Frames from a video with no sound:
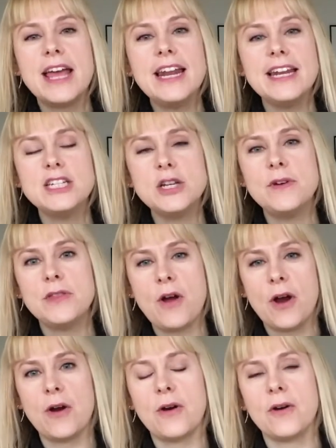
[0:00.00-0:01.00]
in an interview with
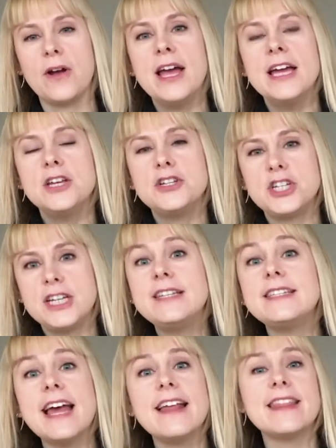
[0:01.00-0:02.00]
her, she
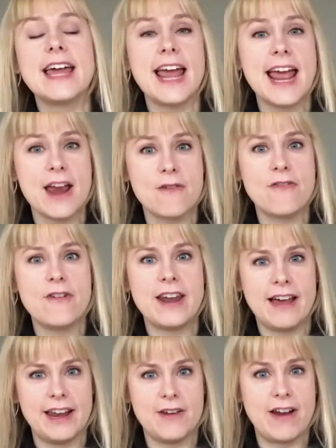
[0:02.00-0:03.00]
said that every
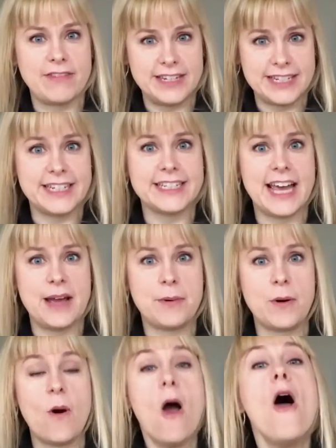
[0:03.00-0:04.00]
night around the dinner
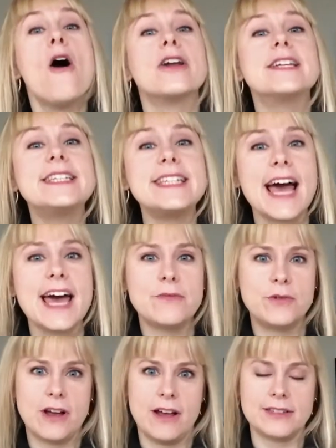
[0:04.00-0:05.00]
table, her dad
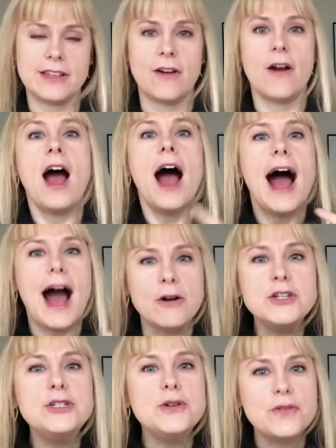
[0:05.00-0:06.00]
would ask her, how
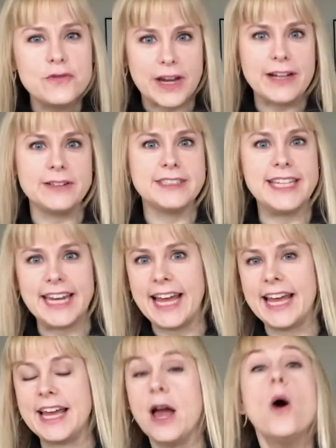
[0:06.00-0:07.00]
did you fail
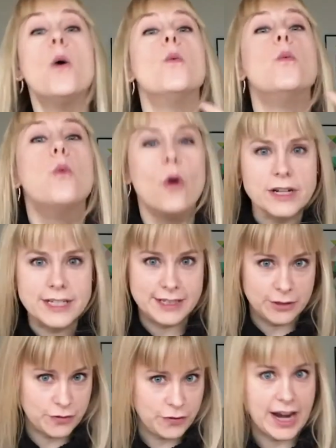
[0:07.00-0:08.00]
today? What did
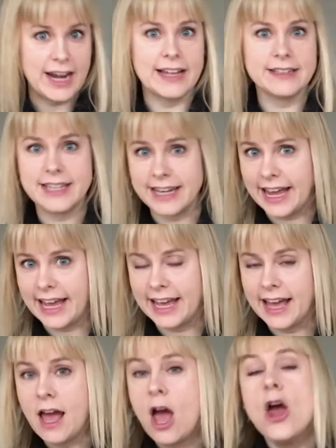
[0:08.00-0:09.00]
you fail at today?
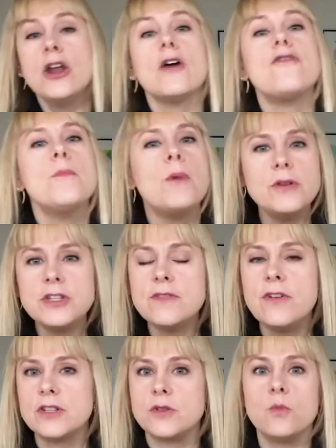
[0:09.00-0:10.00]
Now, for most of
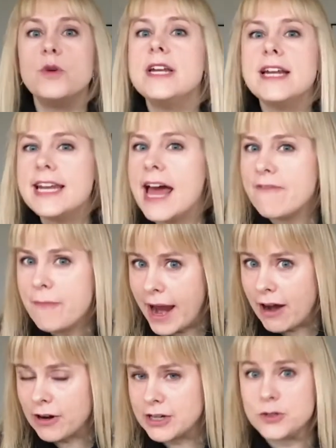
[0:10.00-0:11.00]
us, we didn't have
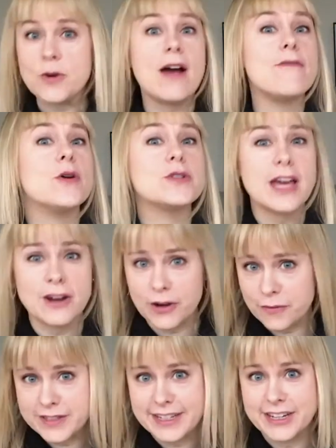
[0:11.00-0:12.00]
parents who have those kind of
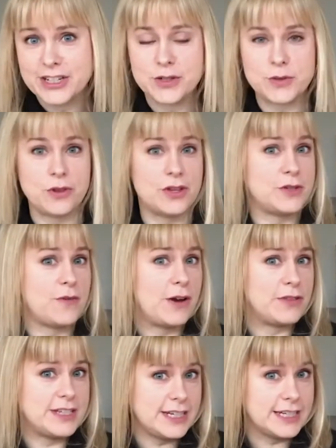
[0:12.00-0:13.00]
conversations with us
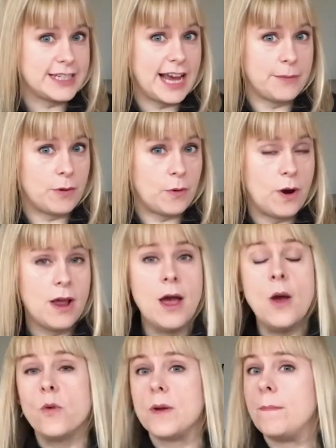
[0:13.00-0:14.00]
around the dinner table.
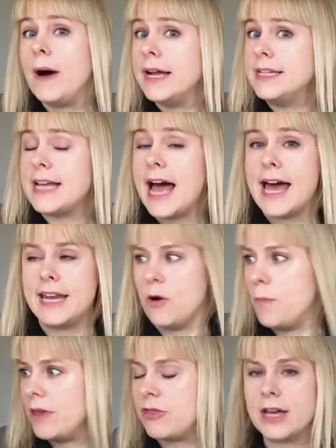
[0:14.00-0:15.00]
With my dad, it would
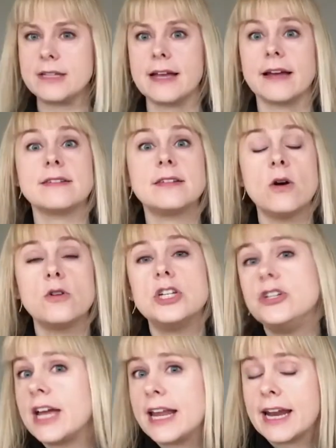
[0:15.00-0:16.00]
be things like, so did
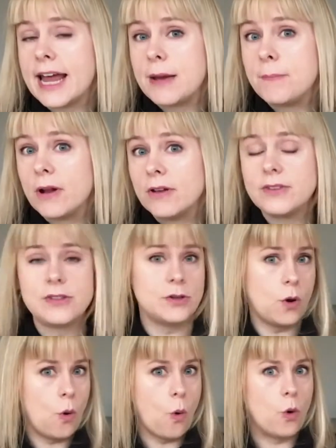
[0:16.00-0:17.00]
you get an A+,
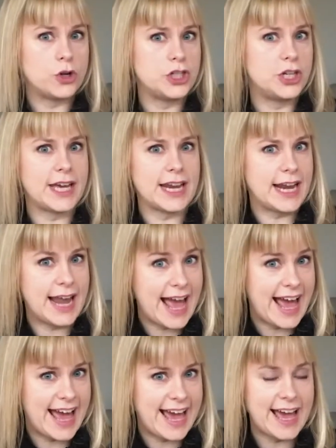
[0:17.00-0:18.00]
or did you get an
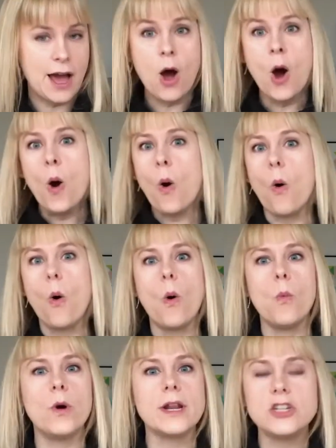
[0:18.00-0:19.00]
A,
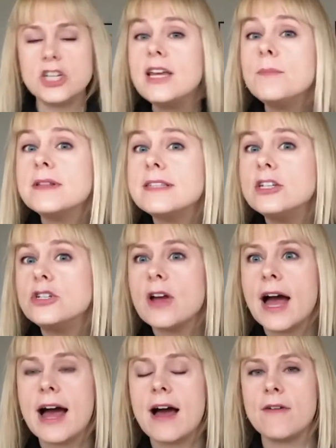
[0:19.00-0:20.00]
or what achievements did you
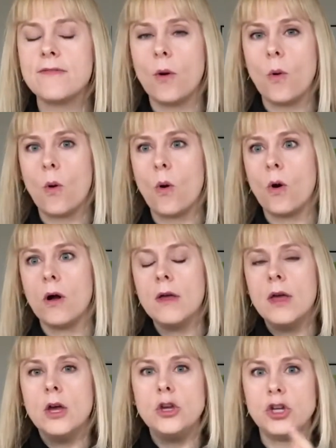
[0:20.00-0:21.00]
have, or,
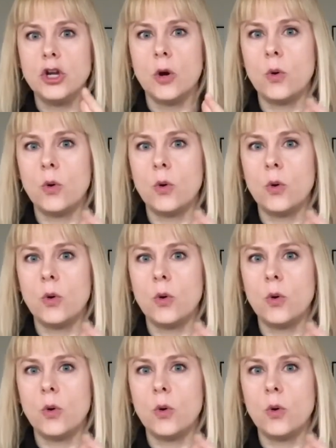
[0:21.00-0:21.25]
you